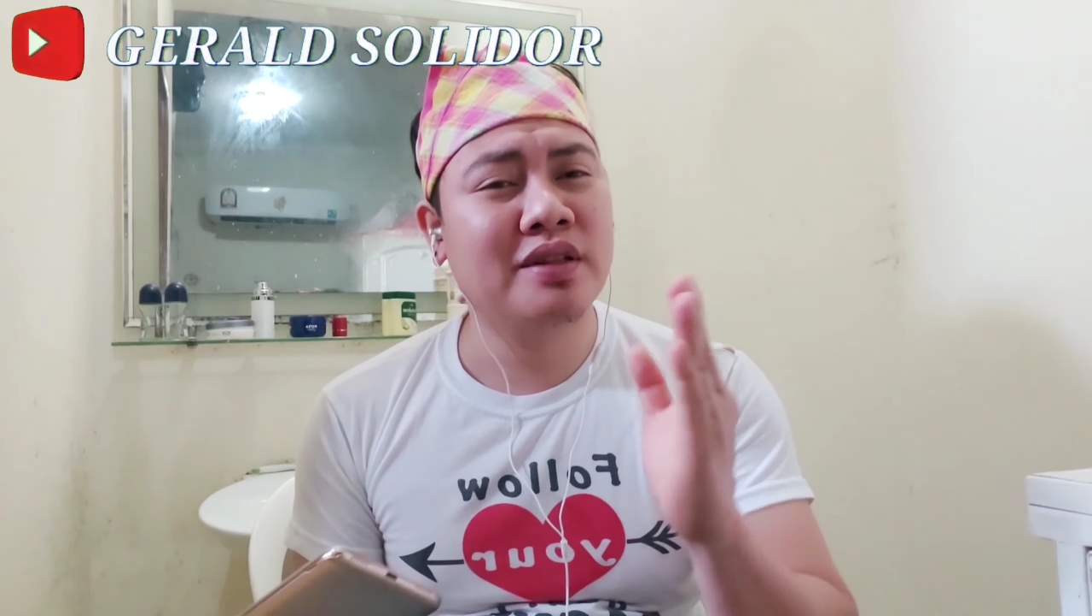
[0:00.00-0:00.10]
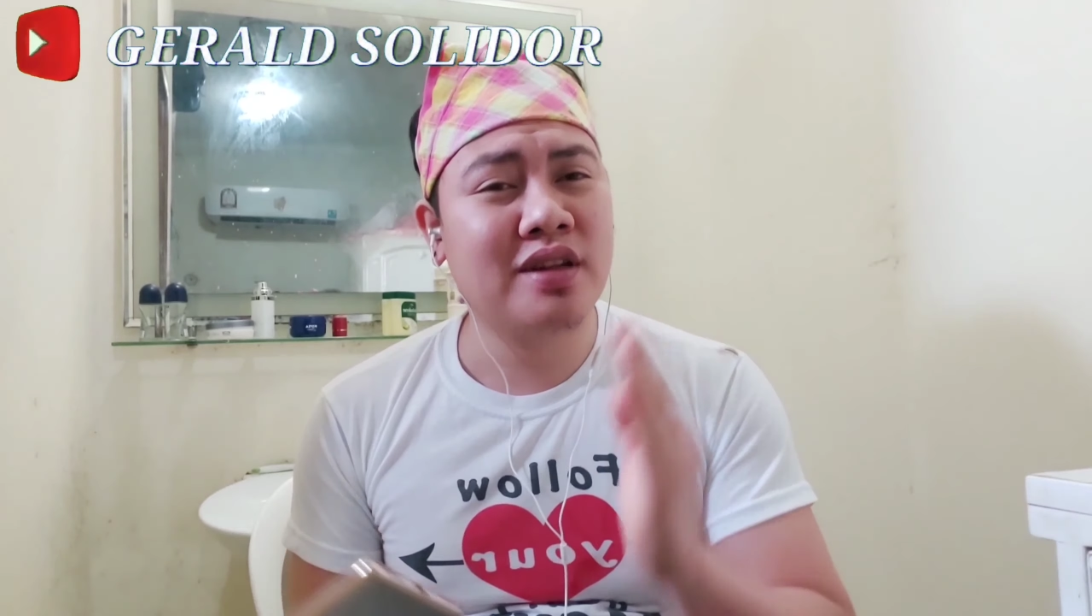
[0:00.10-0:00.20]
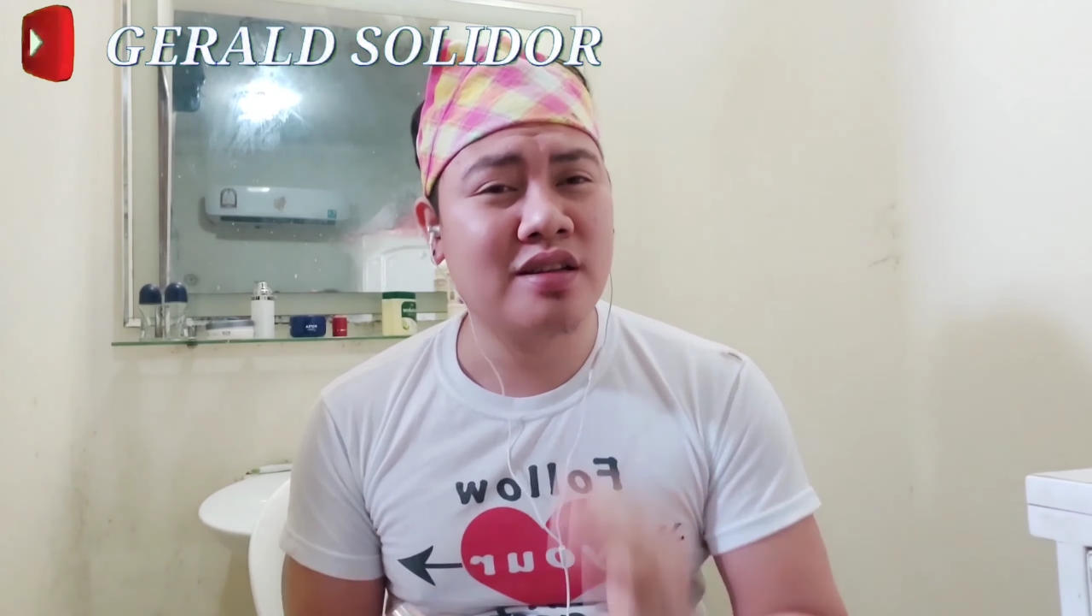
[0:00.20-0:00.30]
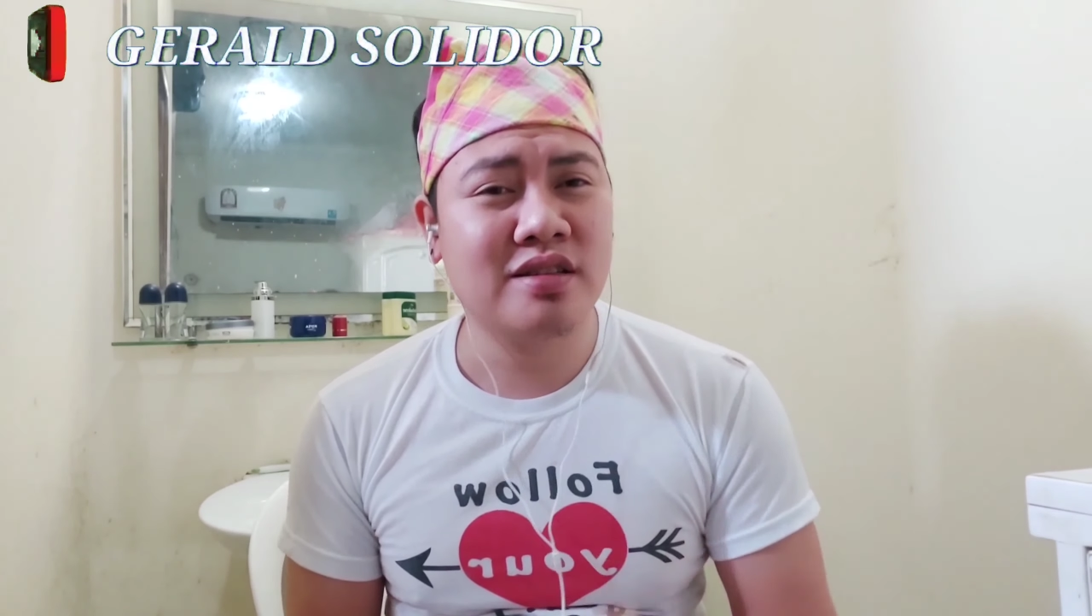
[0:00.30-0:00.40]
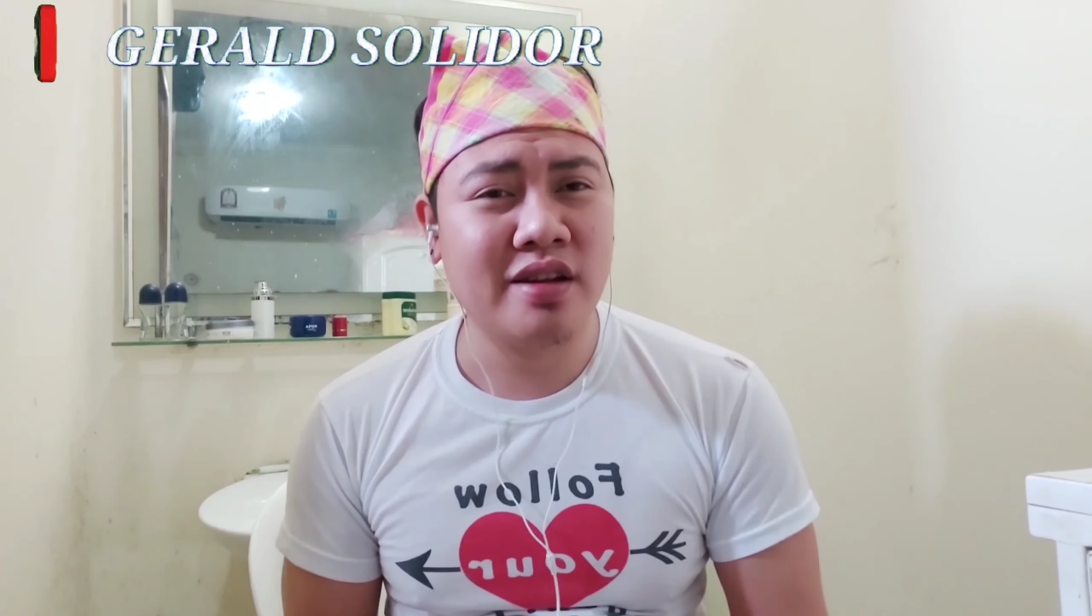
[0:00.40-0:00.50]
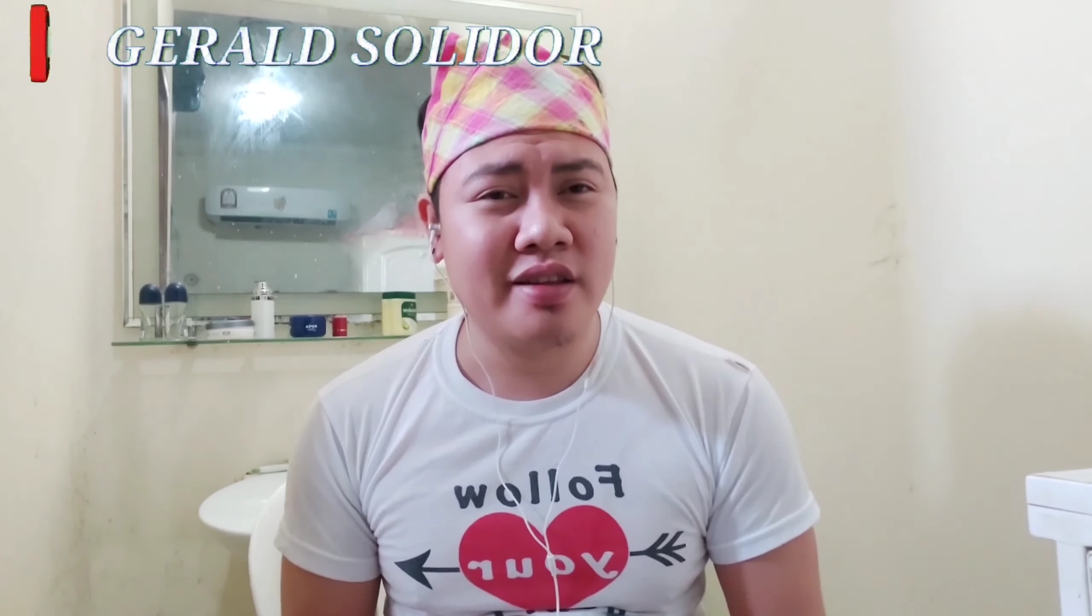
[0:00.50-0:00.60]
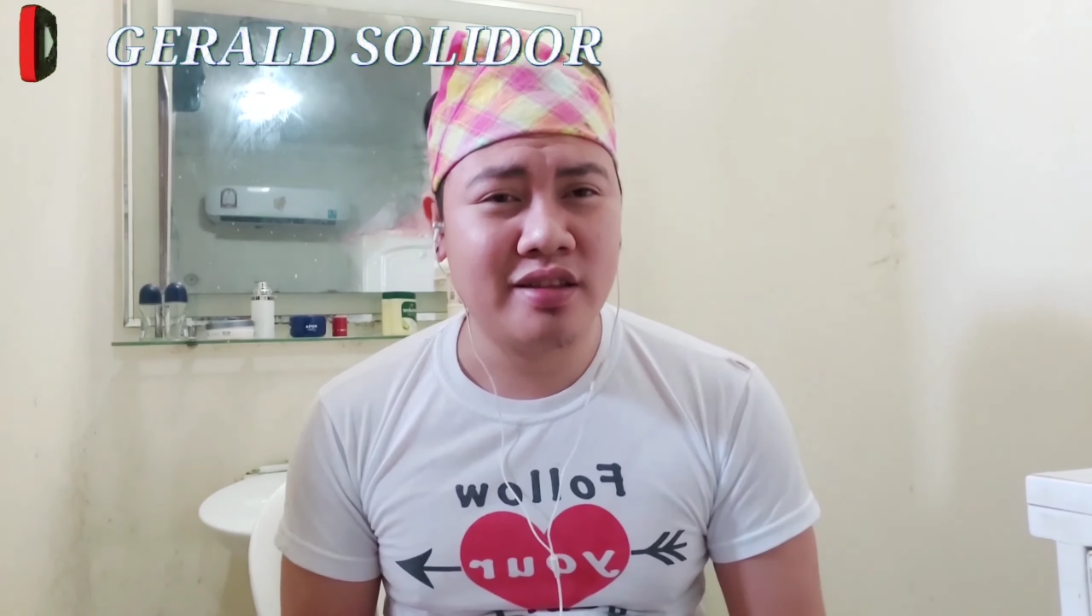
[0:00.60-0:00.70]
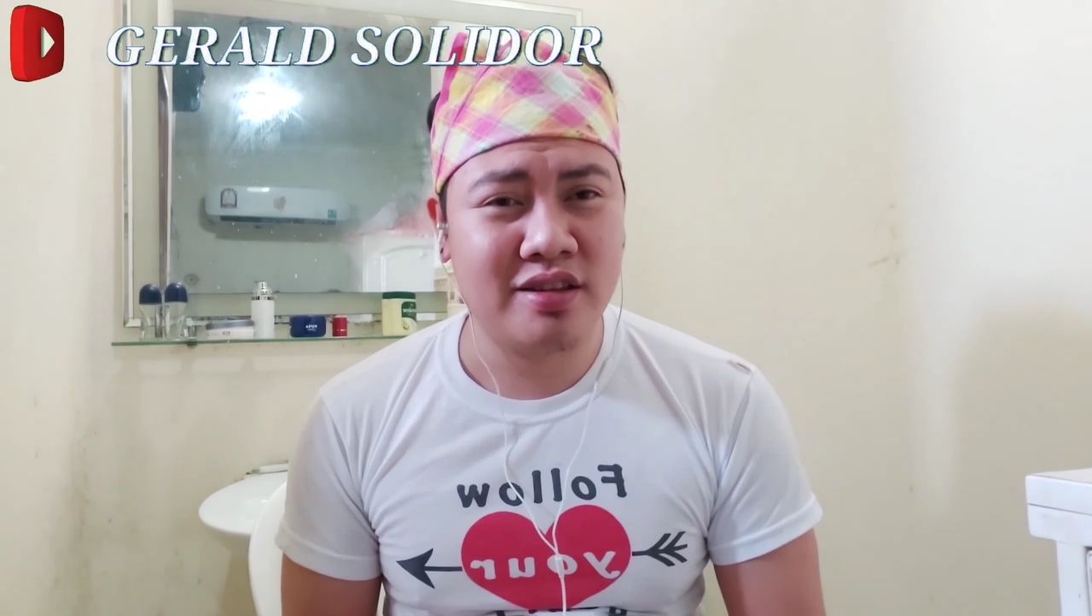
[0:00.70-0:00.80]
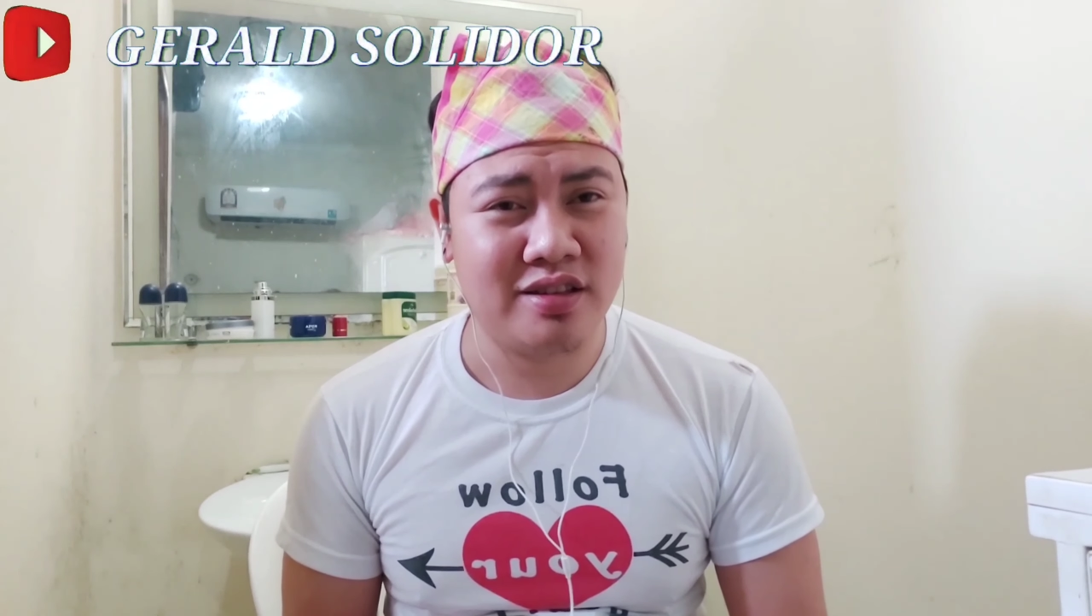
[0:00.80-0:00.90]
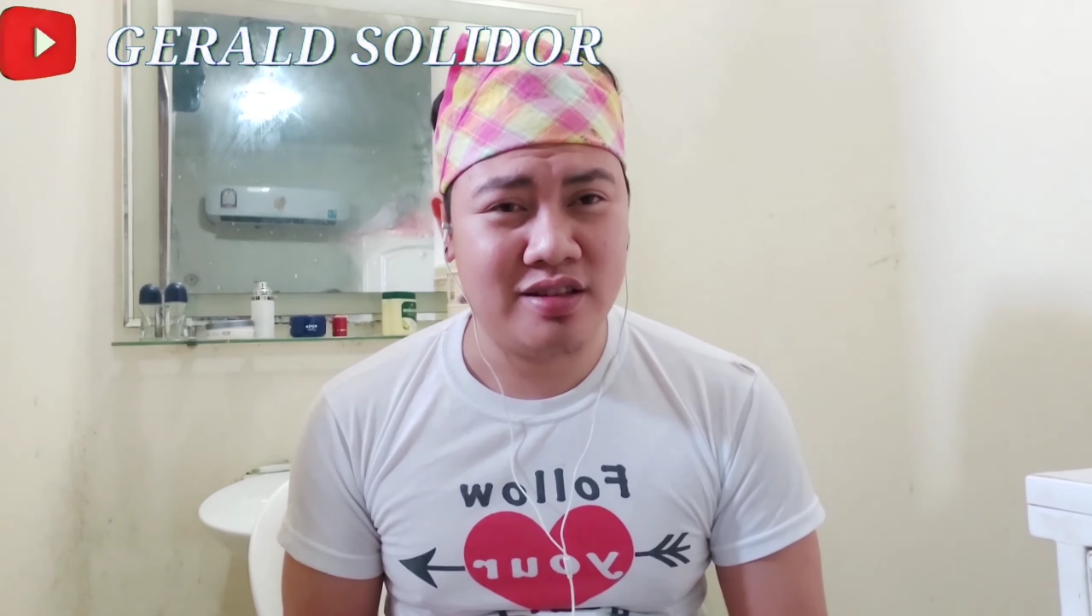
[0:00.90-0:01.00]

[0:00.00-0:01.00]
will translate this